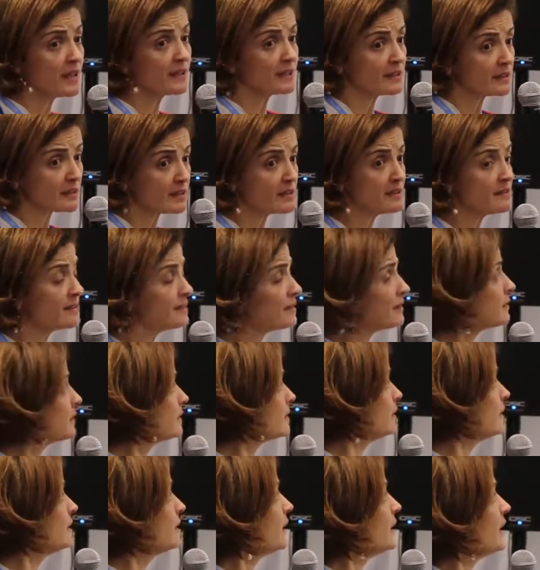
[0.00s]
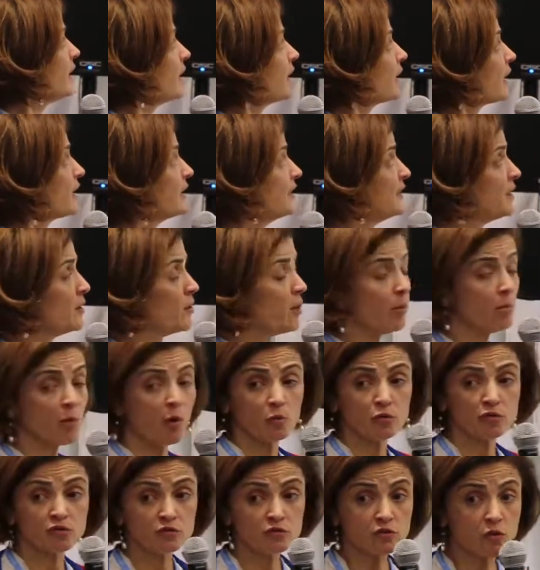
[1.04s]
electricity,
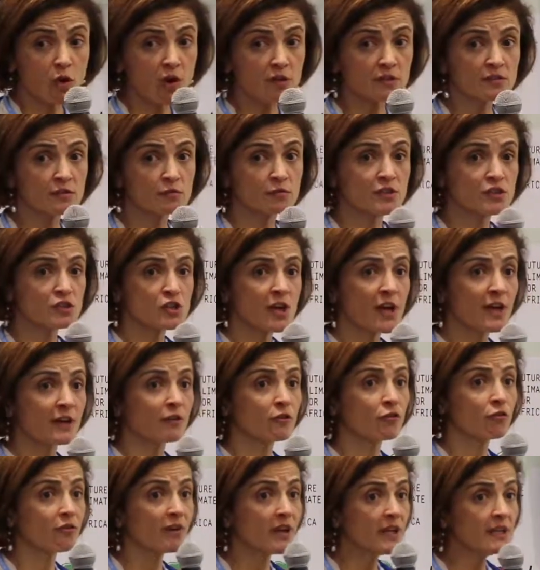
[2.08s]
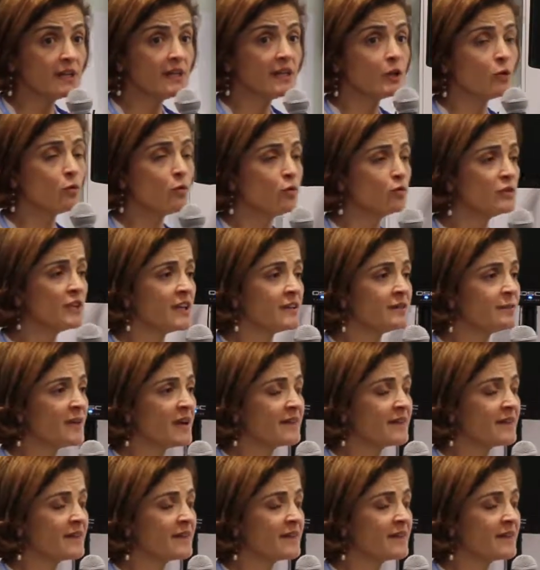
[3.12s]
renewable sources, which are really good,